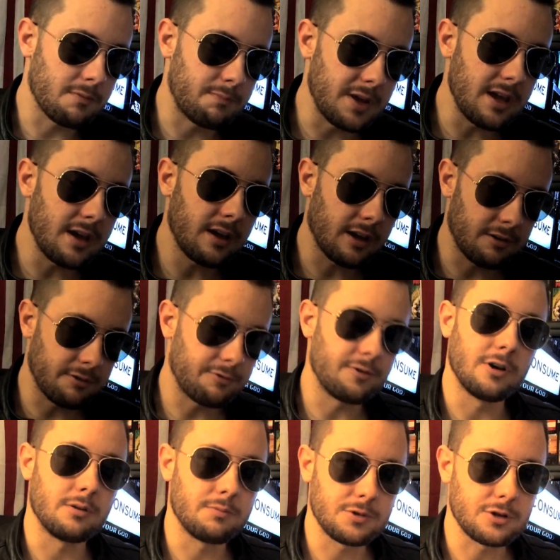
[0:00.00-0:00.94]
being in
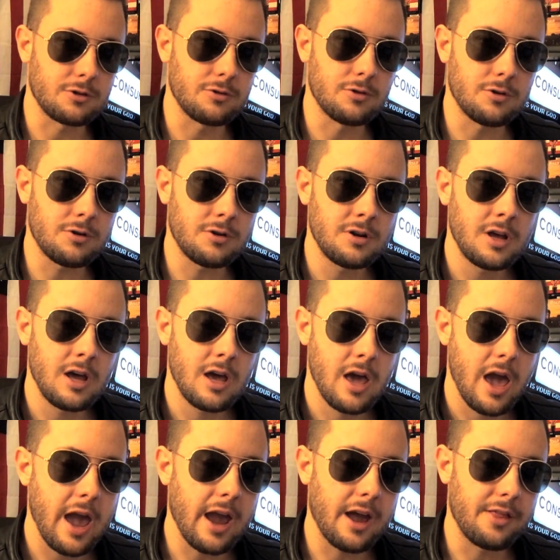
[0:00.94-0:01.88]
film school,
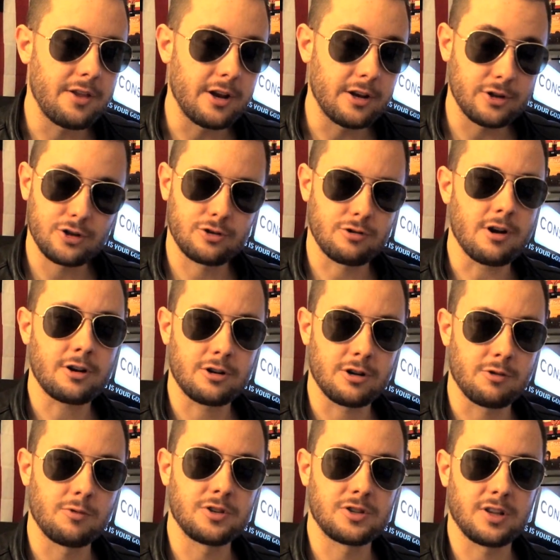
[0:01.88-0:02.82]
and the
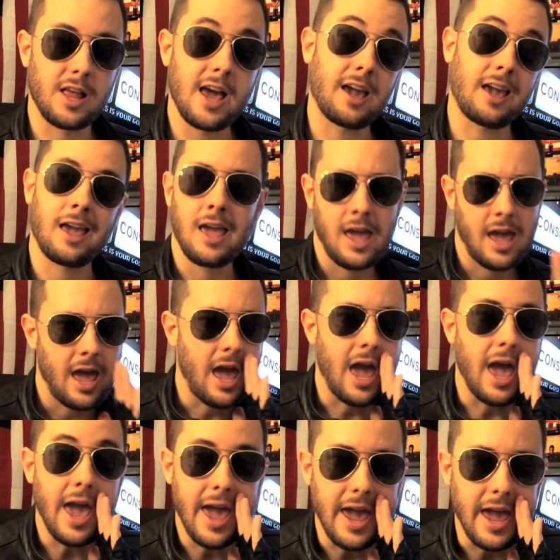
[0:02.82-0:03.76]
instructor was like,
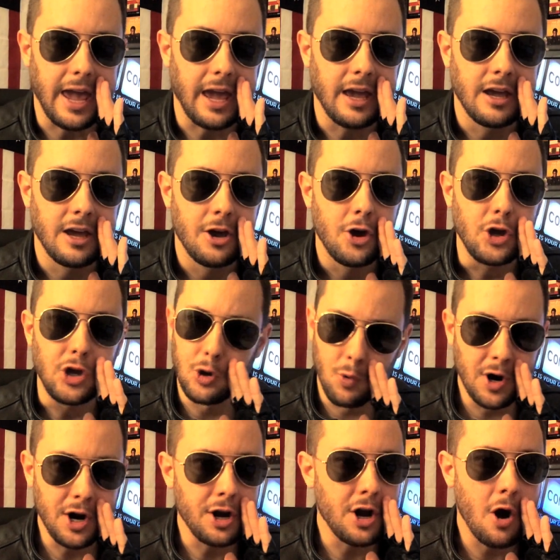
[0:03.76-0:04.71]
"Hey, you
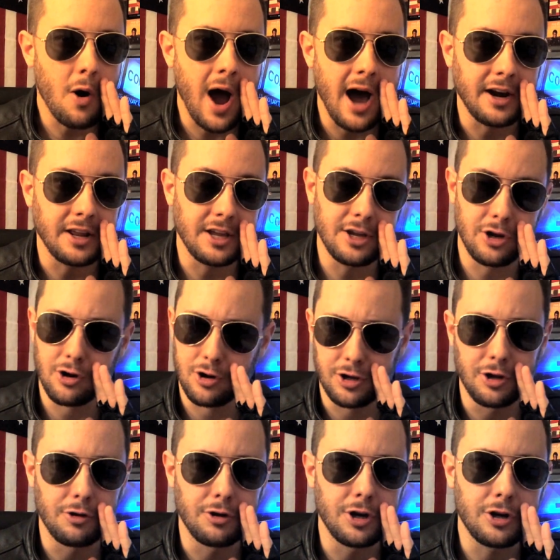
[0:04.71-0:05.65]
want to know how to get your
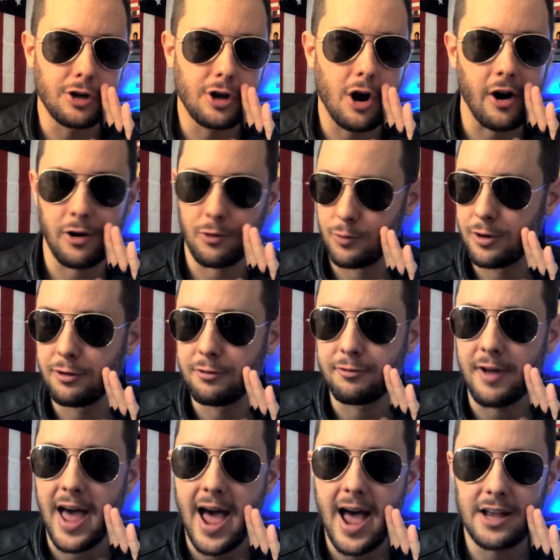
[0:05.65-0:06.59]
union card real
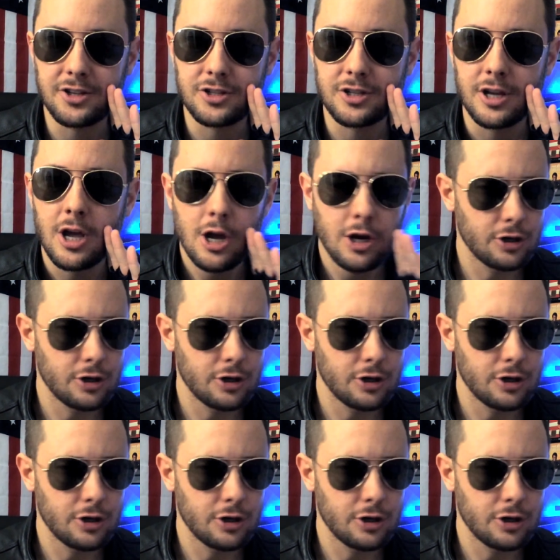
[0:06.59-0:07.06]
fast?